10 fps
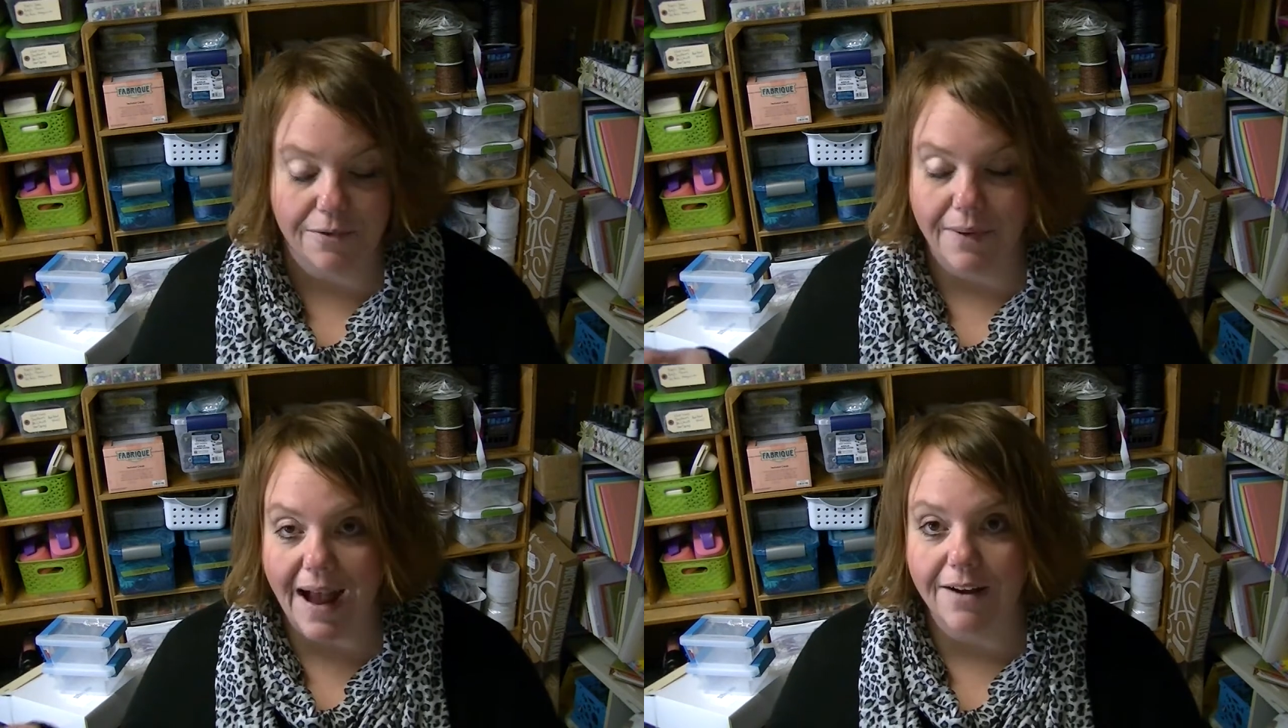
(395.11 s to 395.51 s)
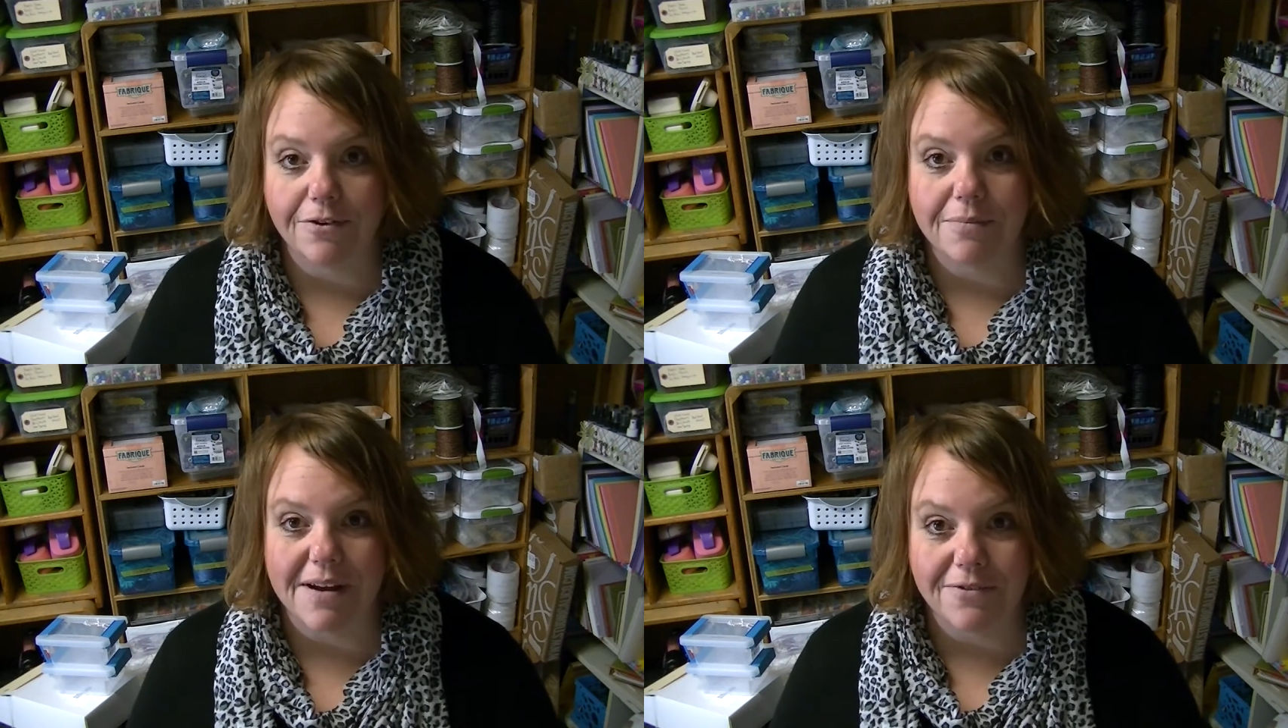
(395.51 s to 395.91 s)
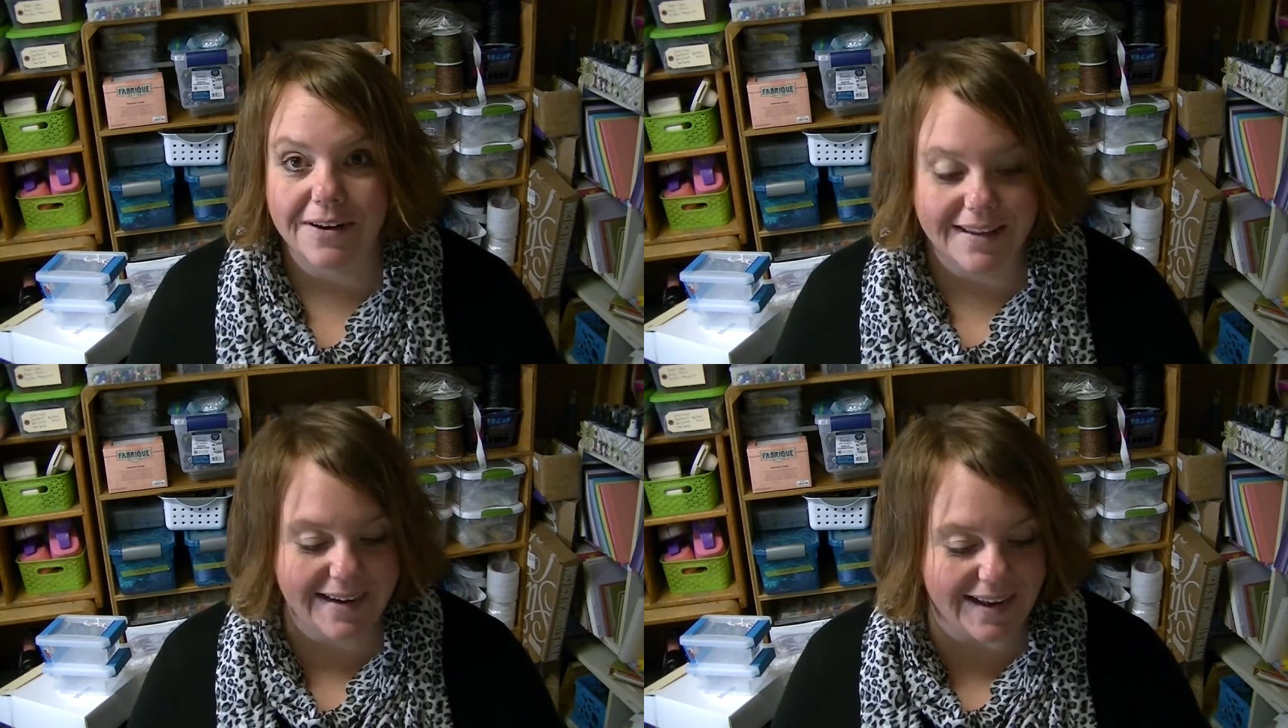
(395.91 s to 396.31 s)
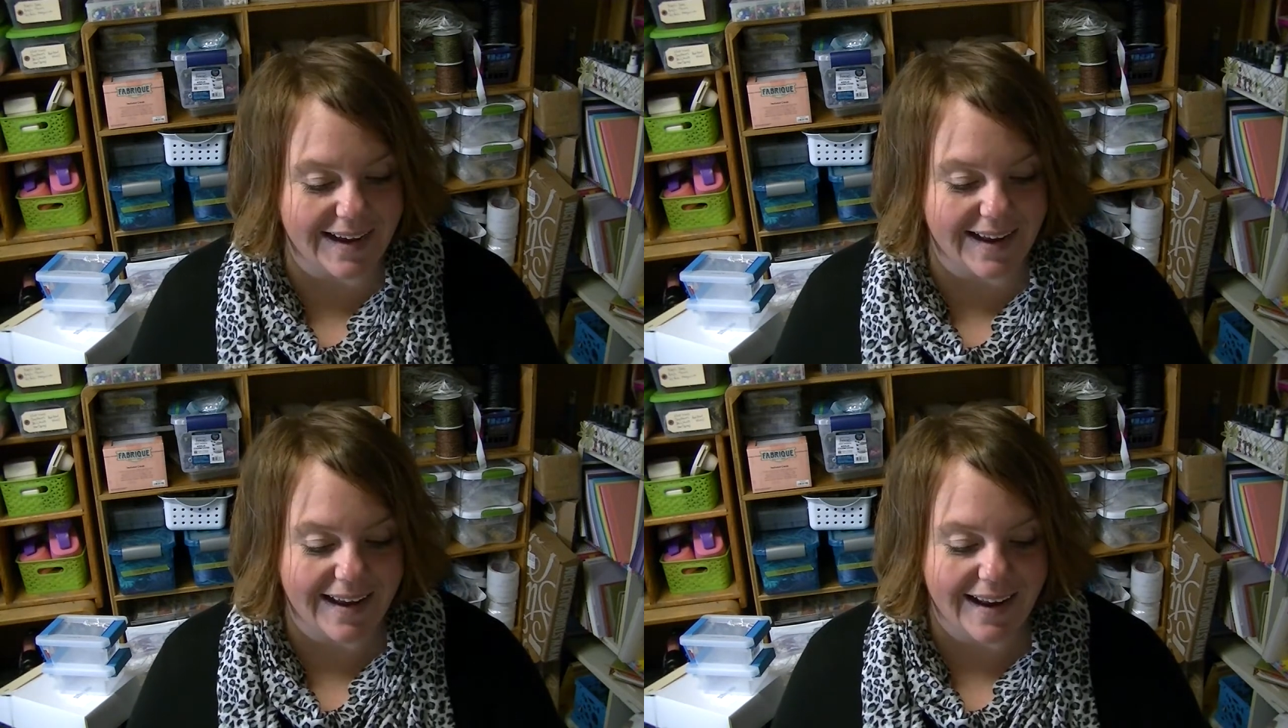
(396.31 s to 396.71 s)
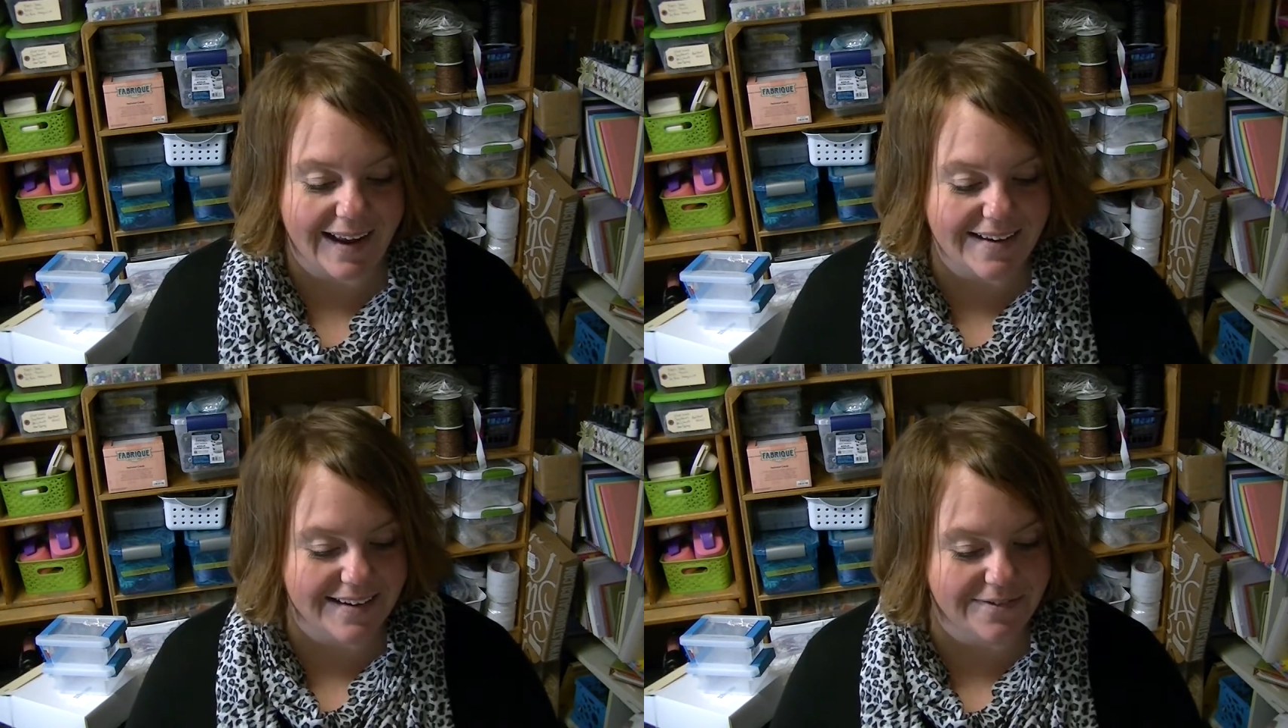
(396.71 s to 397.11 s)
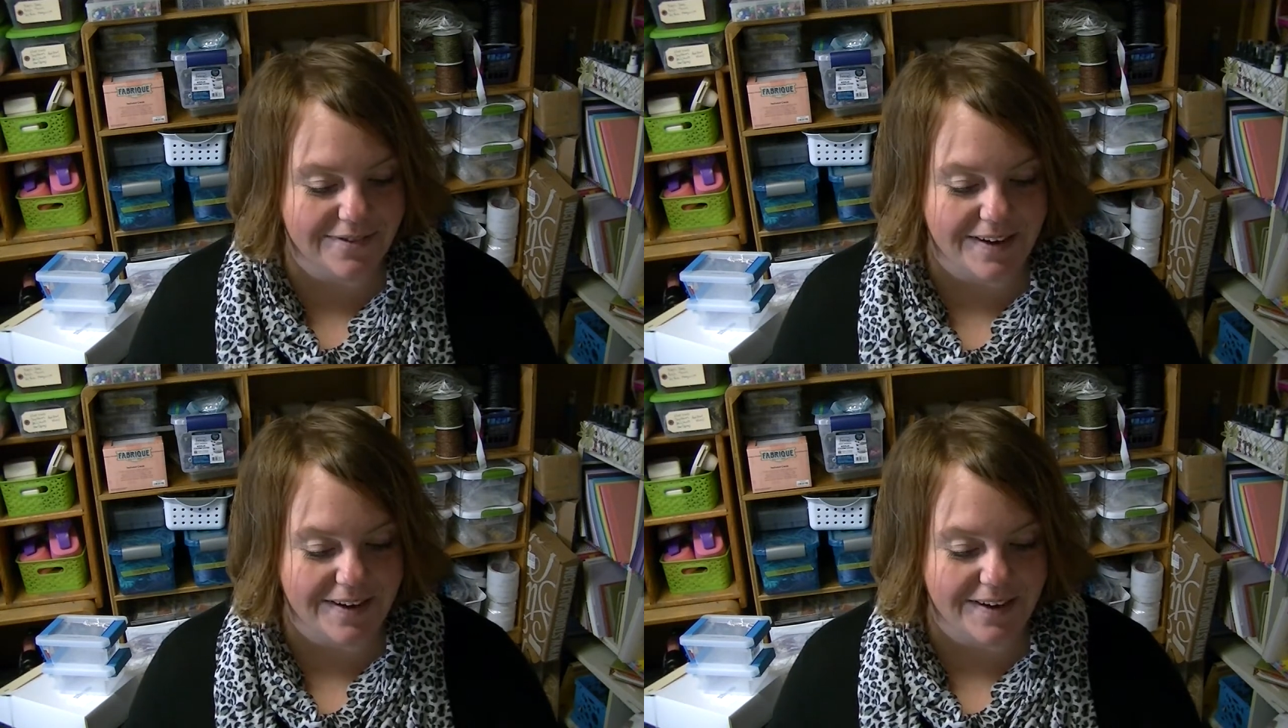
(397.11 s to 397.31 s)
a rack from my friend Lydia and I had done a